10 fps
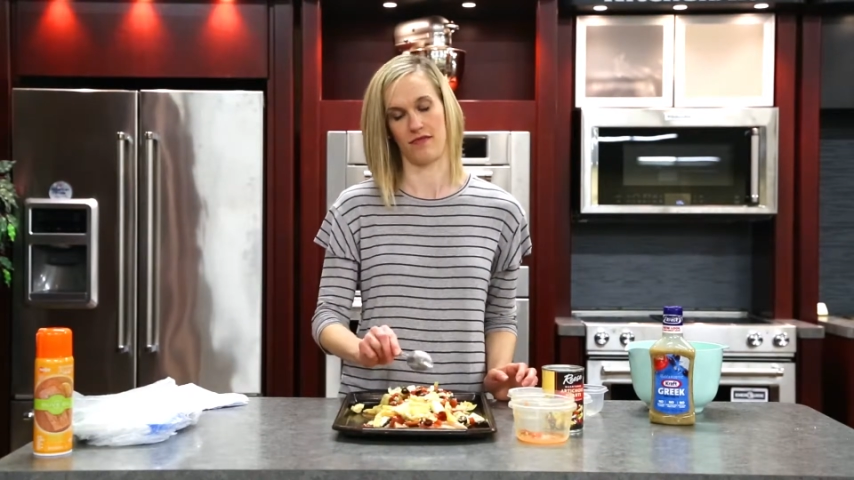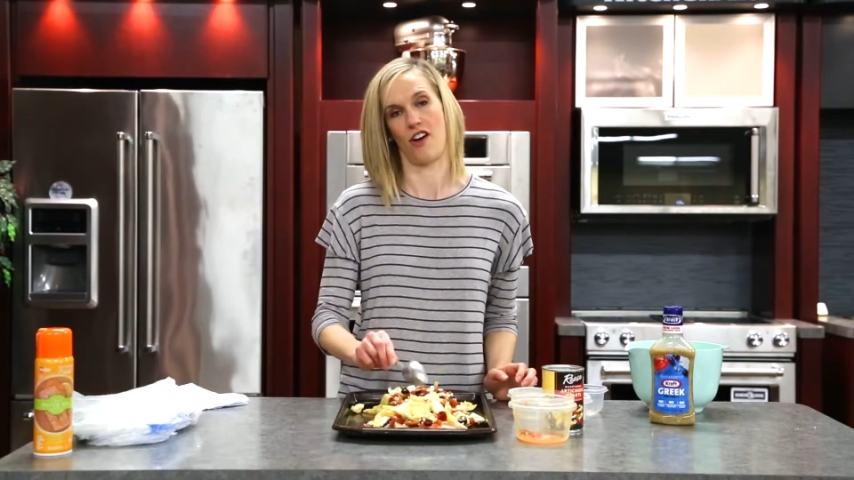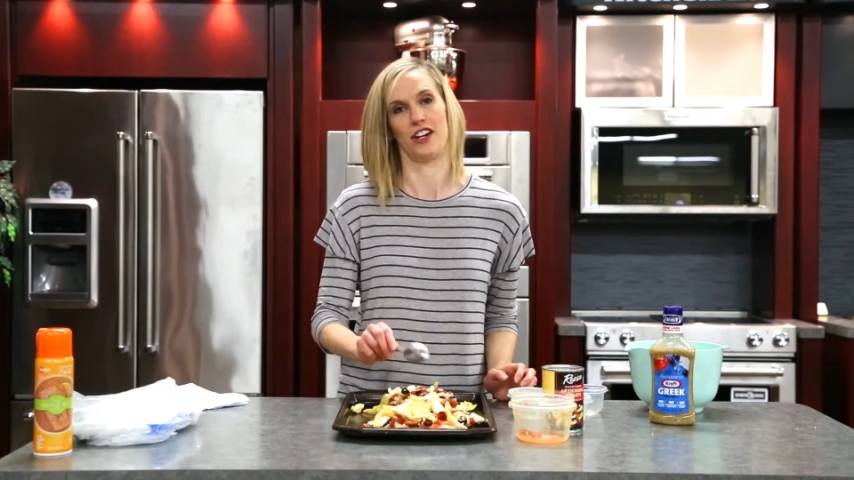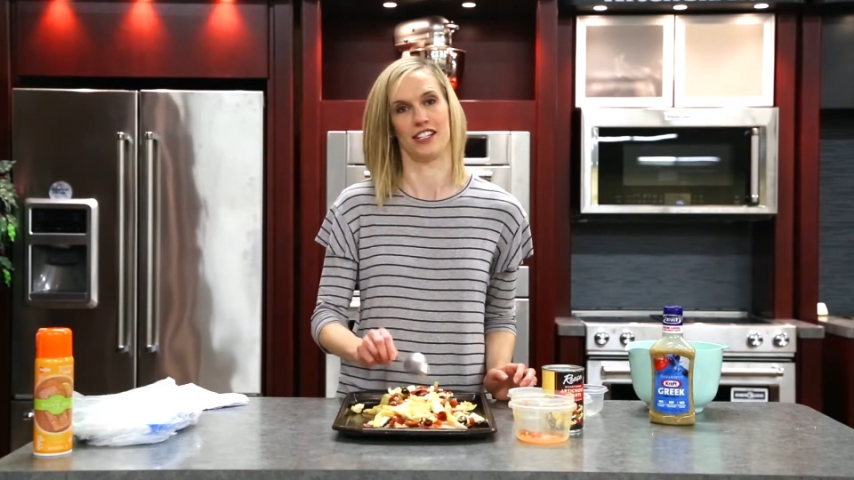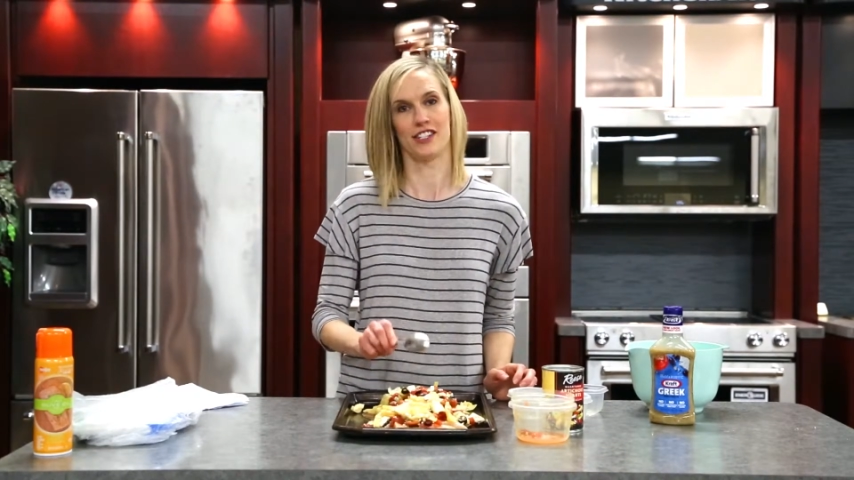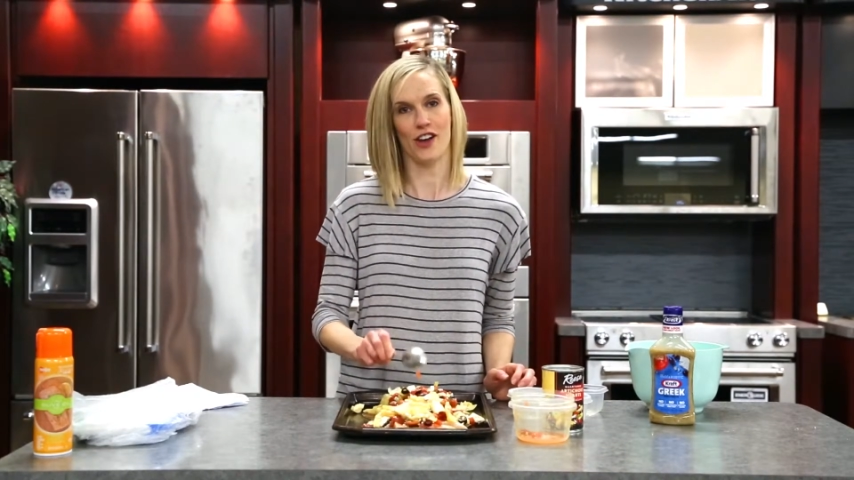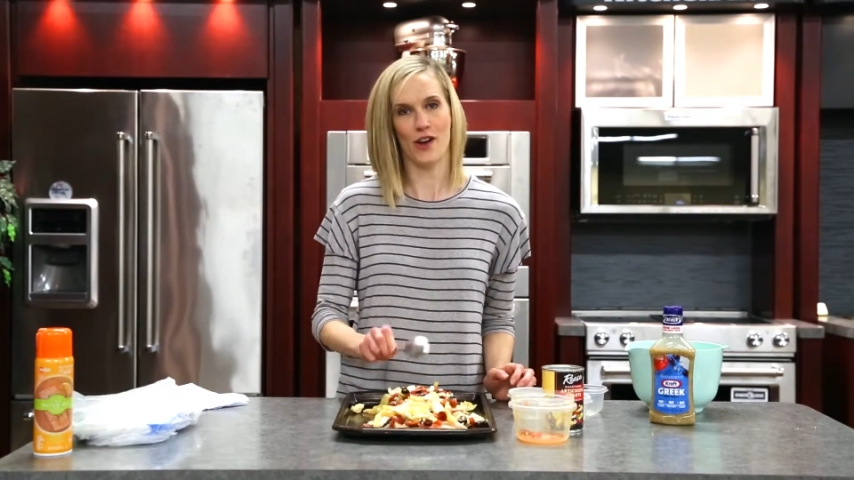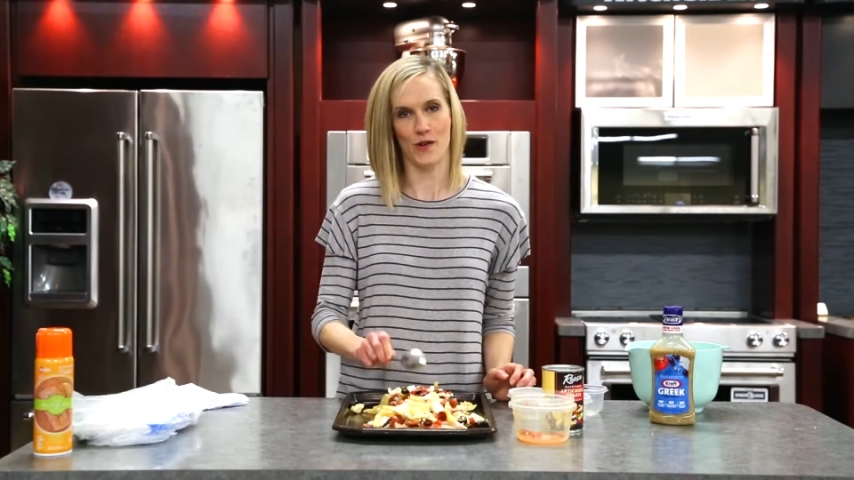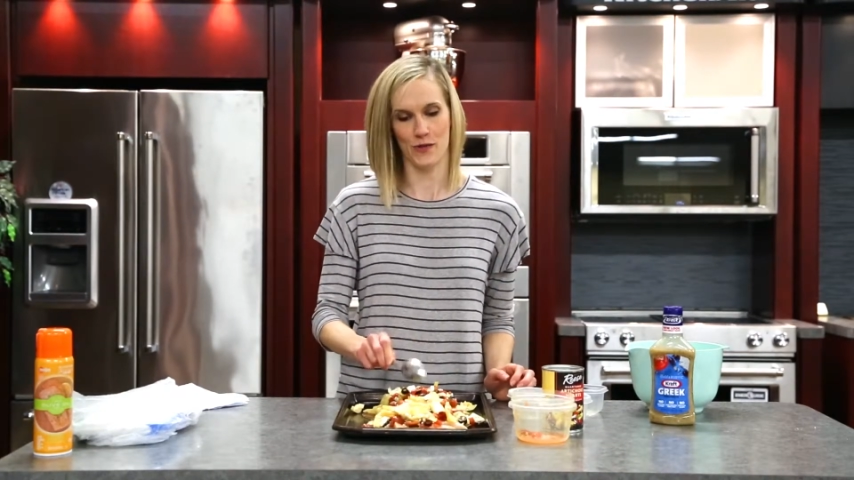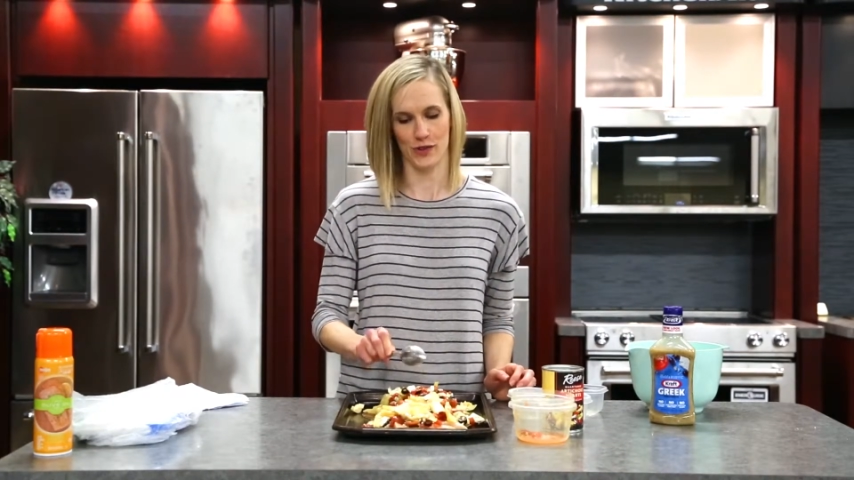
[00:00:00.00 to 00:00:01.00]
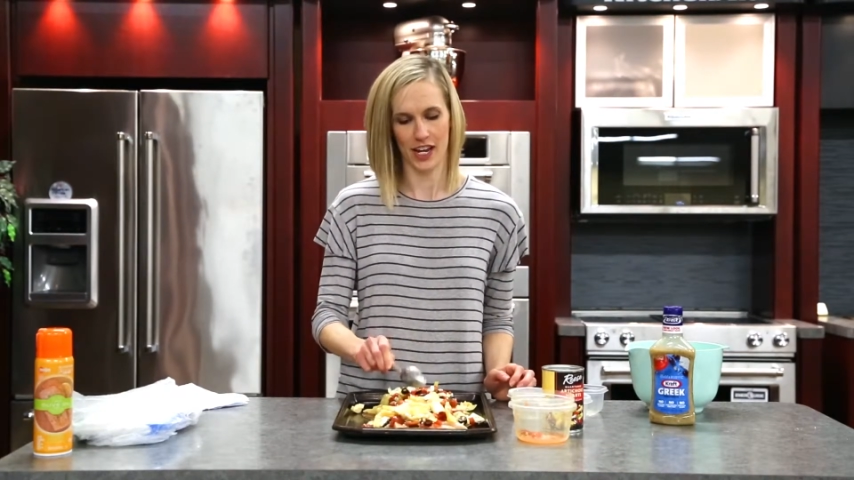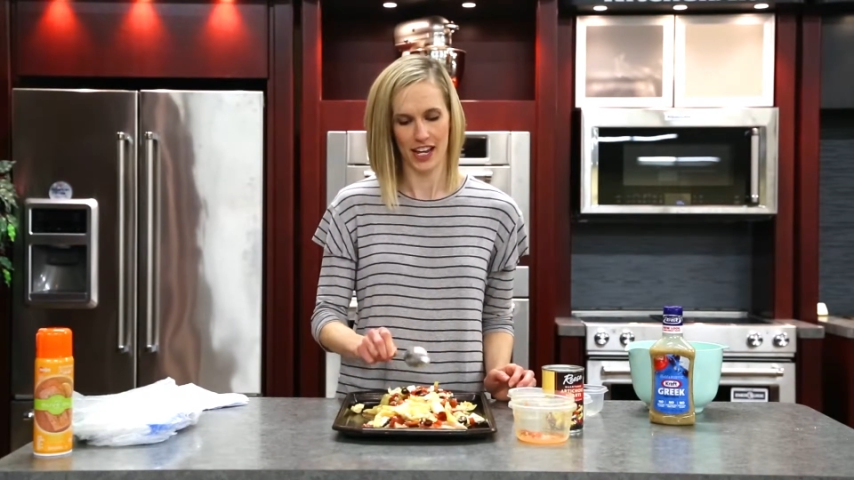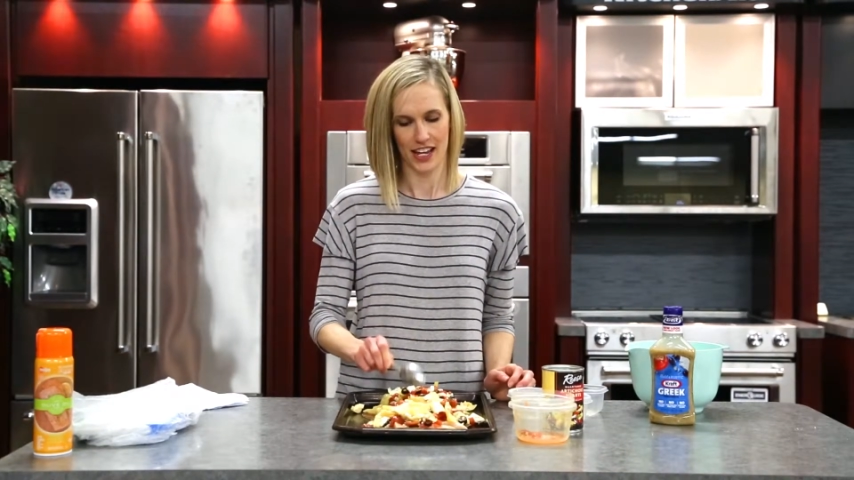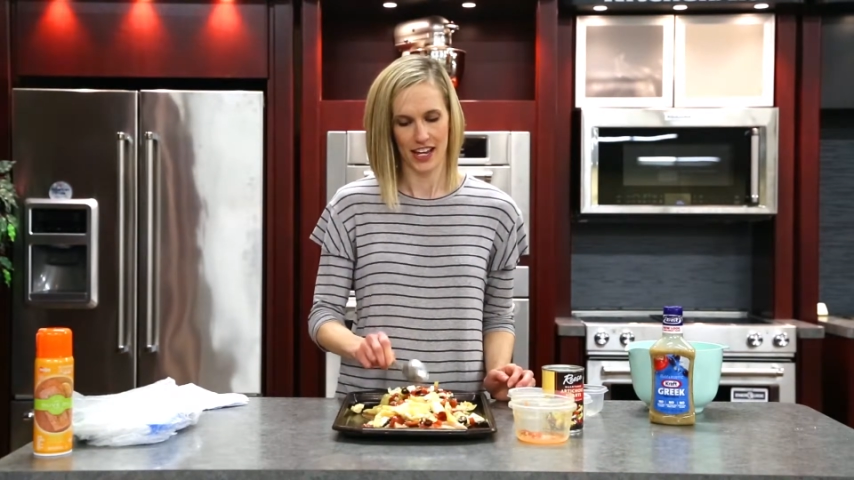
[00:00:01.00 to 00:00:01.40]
on its own.